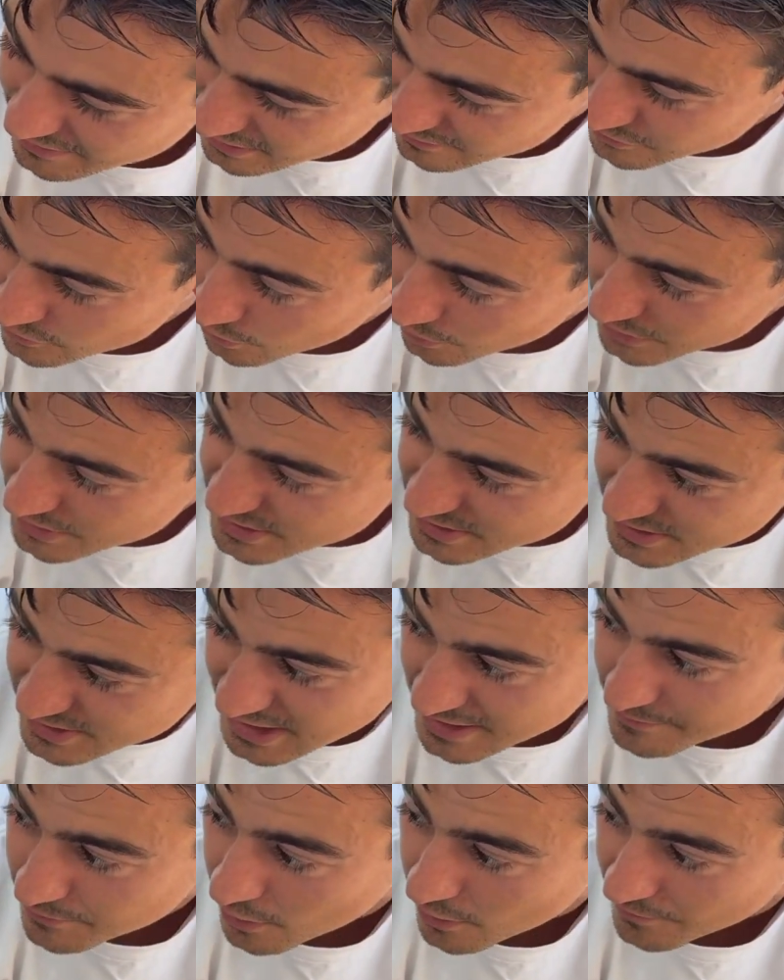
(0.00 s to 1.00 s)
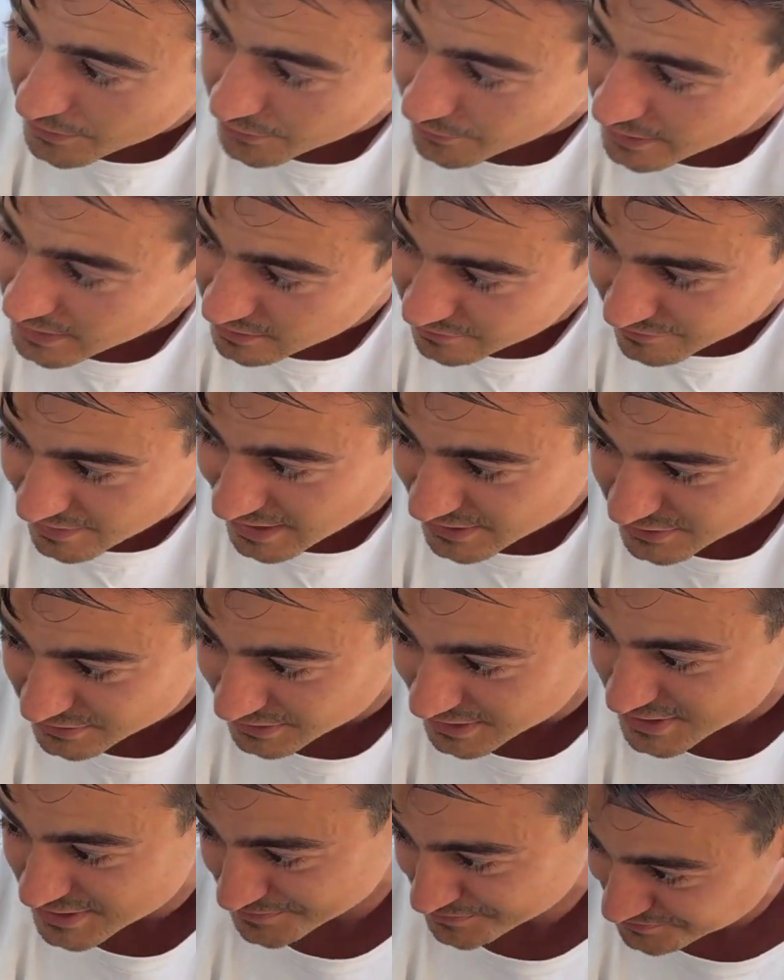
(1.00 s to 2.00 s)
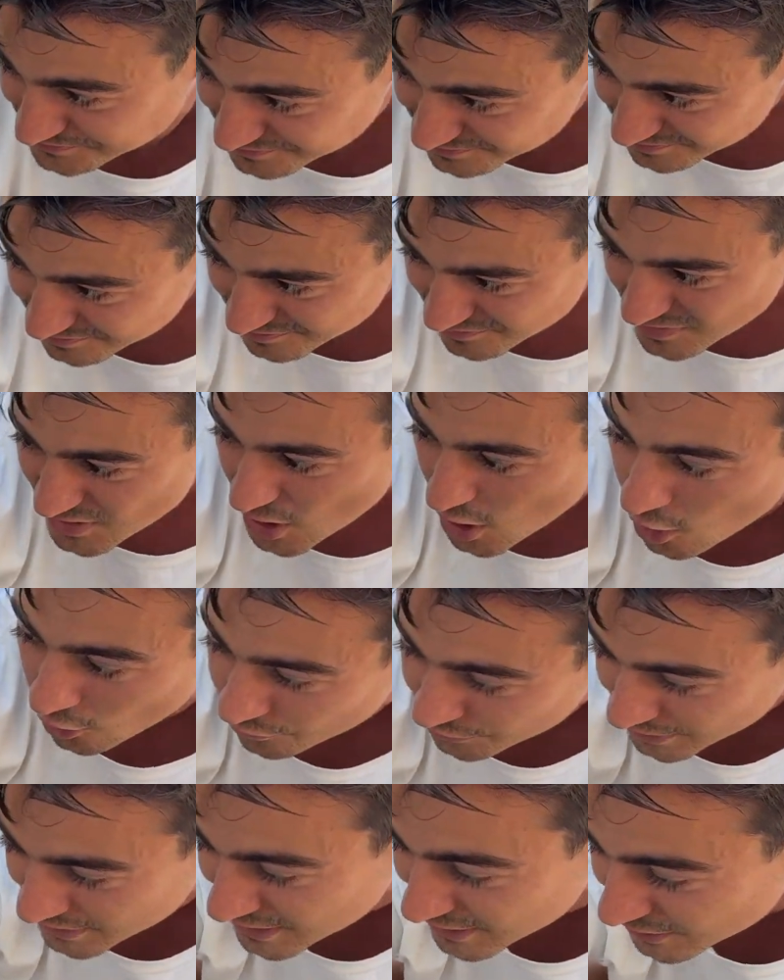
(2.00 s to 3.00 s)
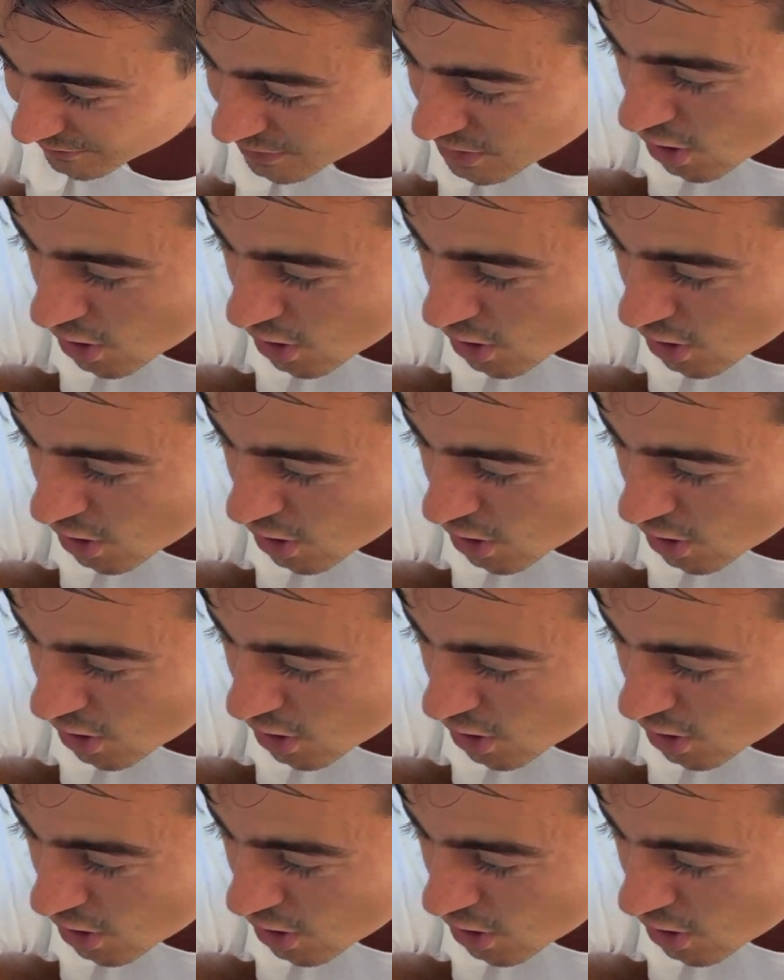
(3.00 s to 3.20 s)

of course, St. Paul, the great evangelist. Over here,